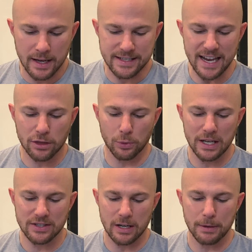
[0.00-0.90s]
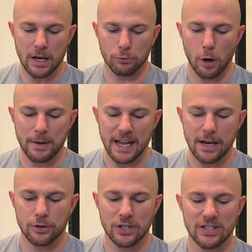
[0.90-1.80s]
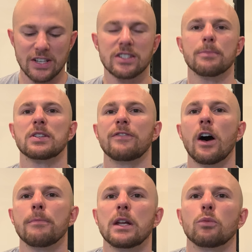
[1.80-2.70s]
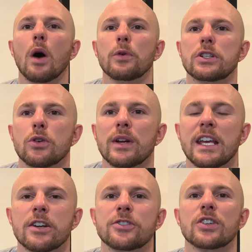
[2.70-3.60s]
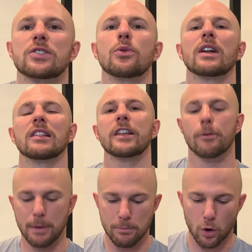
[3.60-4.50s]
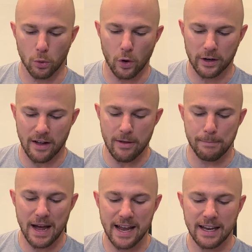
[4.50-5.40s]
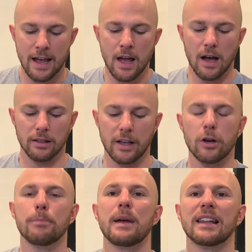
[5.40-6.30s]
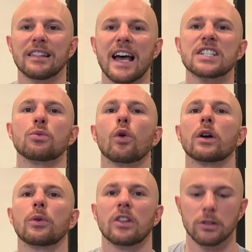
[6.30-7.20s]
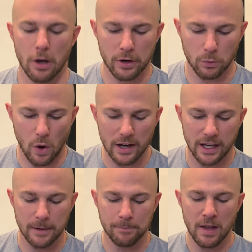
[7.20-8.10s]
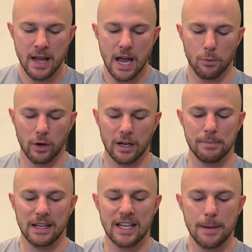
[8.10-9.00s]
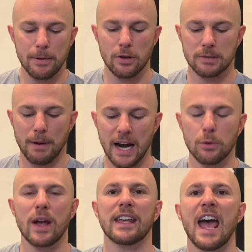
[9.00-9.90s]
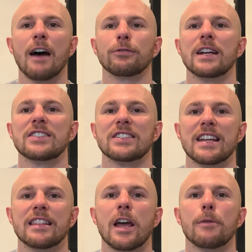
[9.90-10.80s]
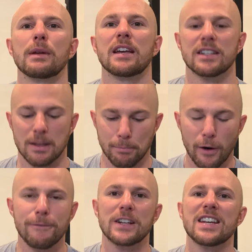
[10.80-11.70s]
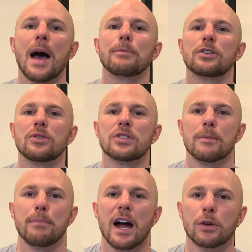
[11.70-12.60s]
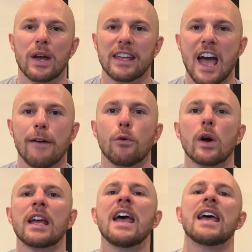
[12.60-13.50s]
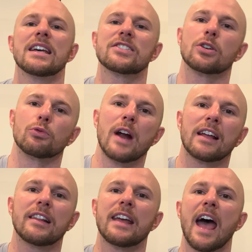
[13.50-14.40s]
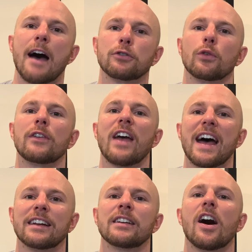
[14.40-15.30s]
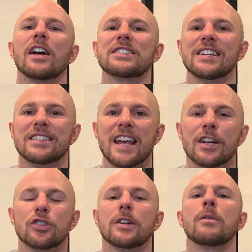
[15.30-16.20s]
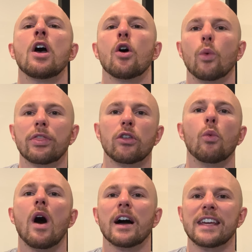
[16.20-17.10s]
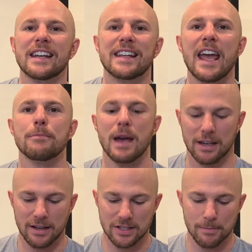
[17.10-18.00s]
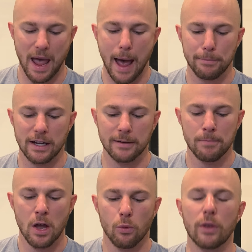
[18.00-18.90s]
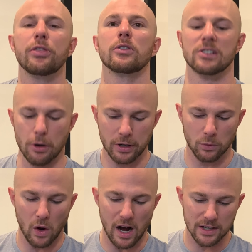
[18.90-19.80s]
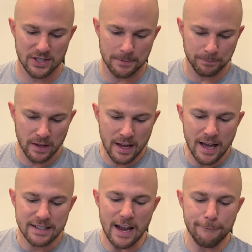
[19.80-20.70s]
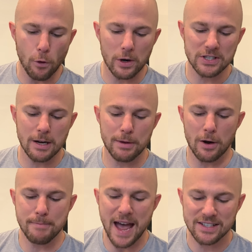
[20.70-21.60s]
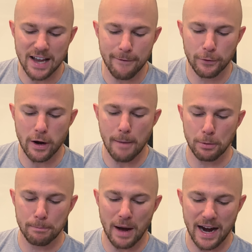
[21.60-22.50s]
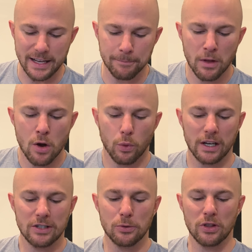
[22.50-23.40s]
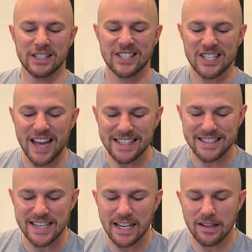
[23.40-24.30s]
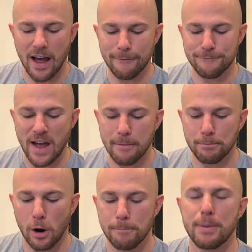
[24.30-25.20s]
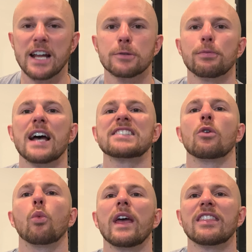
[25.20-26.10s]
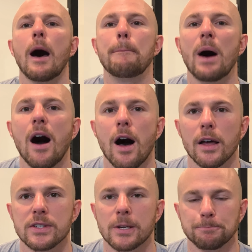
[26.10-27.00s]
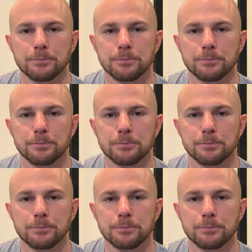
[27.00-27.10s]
Day 3 is going to be aerobic energy systems development. What we're doing here is just doing a little bit more work on the bike, a little bit less work with the loaded walking, and we're going to be keeping those bodyweight calf raises in there because the perfect time to do some bodyweight calf work is directly after we've had constant tension with the walking gait mechanism happening with those loaded walks. Day 4 is going to be our max effort upper body. We're going to do the slight decline fat bar bench press with a pause.